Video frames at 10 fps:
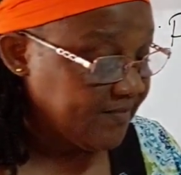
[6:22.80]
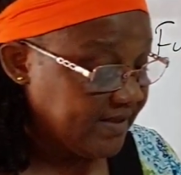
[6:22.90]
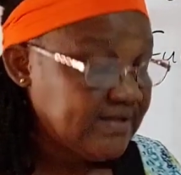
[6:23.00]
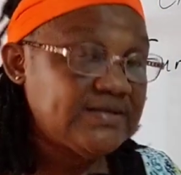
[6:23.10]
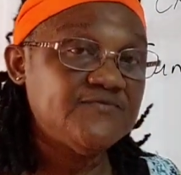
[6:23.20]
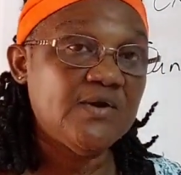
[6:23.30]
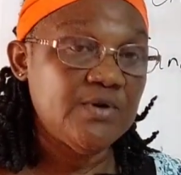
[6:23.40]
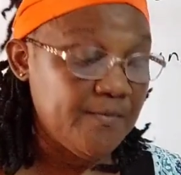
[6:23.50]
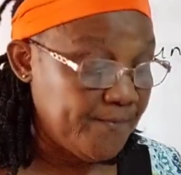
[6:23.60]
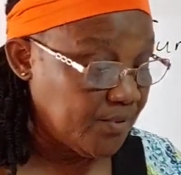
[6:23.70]
This is
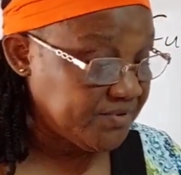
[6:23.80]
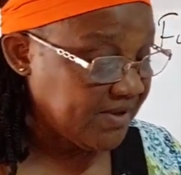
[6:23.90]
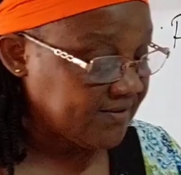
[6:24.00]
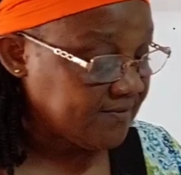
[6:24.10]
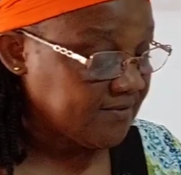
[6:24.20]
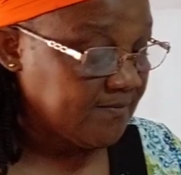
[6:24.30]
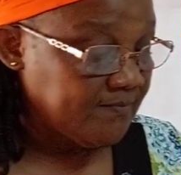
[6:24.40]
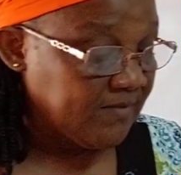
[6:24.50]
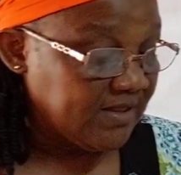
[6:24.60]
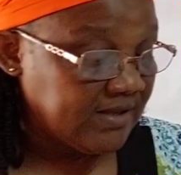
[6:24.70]
very important.
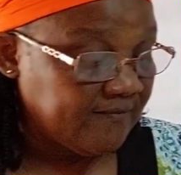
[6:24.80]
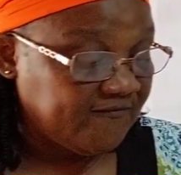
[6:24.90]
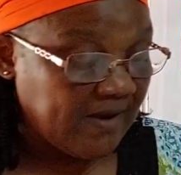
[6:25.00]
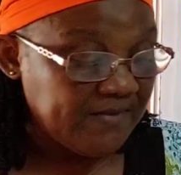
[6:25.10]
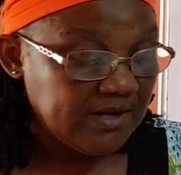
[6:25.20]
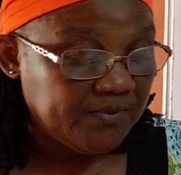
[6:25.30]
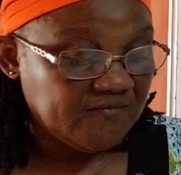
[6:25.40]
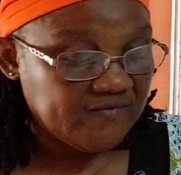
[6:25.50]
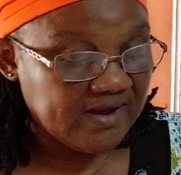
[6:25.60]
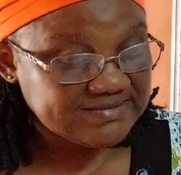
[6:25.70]
The family
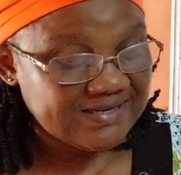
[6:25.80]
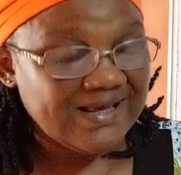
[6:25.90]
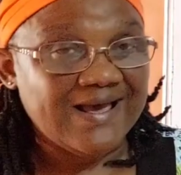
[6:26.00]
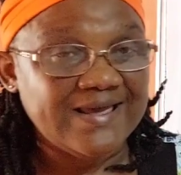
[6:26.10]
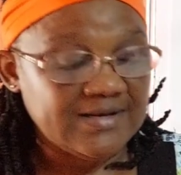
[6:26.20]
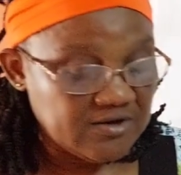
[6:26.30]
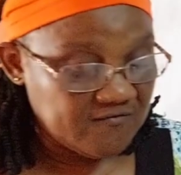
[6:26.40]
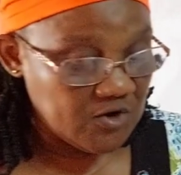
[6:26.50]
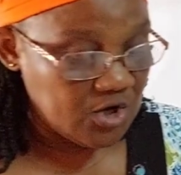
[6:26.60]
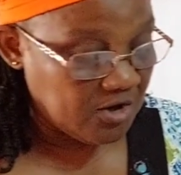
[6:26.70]
provides an island
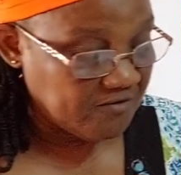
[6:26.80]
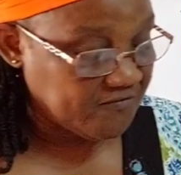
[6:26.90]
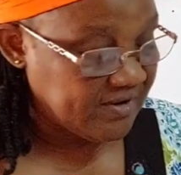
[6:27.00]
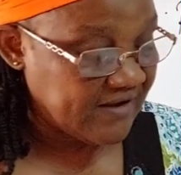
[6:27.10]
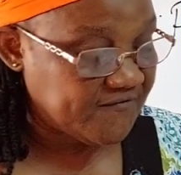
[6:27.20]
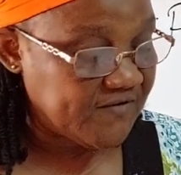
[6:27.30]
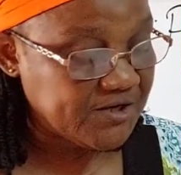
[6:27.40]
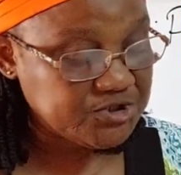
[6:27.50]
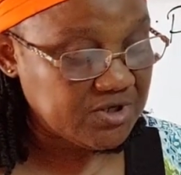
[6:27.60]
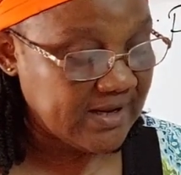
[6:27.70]
of love,
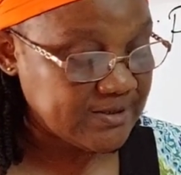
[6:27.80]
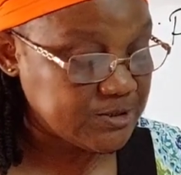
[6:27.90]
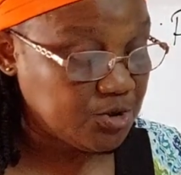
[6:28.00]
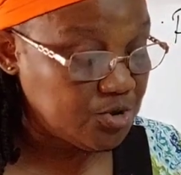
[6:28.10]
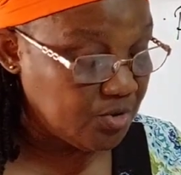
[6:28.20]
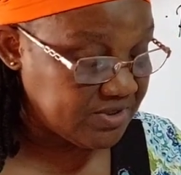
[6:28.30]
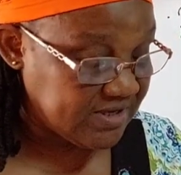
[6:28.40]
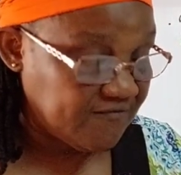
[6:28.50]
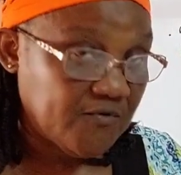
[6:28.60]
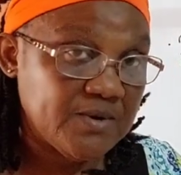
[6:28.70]
affection, and
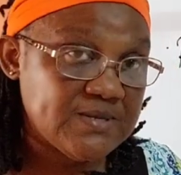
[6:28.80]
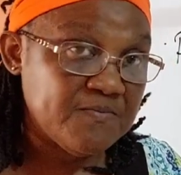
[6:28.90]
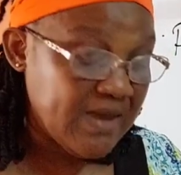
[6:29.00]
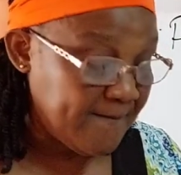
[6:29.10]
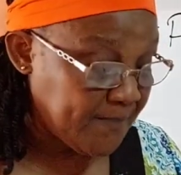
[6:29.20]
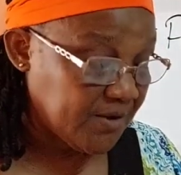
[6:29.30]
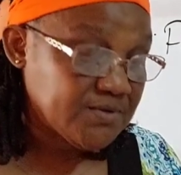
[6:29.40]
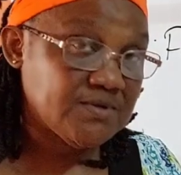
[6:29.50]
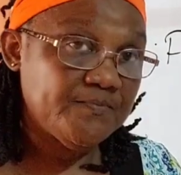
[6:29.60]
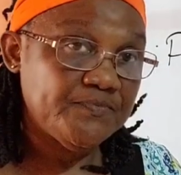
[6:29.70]
security for its
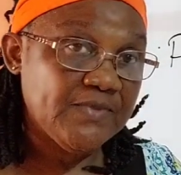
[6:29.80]
members.